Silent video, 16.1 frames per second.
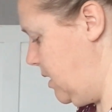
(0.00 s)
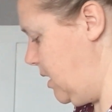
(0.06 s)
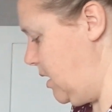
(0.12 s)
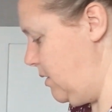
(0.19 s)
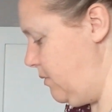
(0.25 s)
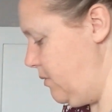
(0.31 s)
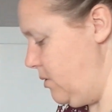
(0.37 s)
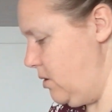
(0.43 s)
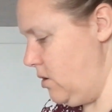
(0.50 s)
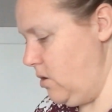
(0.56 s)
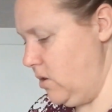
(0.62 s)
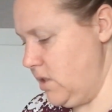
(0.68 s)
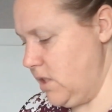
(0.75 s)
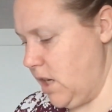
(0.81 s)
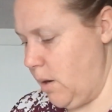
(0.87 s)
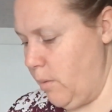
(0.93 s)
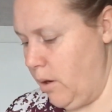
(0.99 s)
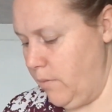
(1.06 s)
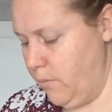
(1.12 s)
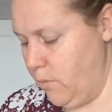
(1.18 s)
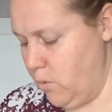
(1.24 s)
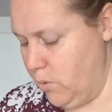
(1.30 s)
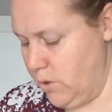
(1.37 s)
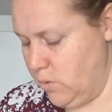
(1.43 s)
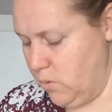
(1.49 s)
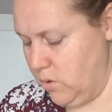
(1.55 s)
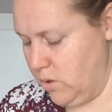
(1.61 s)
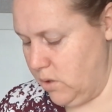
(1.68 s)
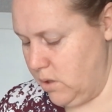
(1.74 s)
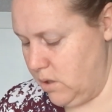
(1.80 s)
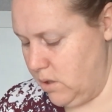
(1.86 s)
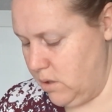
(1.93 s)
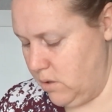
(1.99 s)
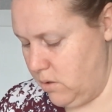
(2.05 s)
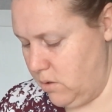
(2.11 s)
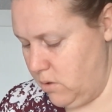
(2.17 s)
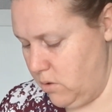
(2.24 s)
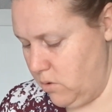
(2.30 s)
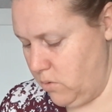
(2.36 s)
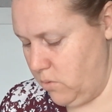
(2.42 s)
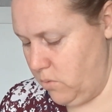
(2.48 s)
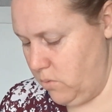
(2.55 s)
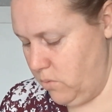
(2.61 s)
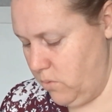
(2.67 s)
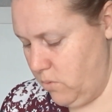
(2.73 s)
And for a long time, I've always wanted to do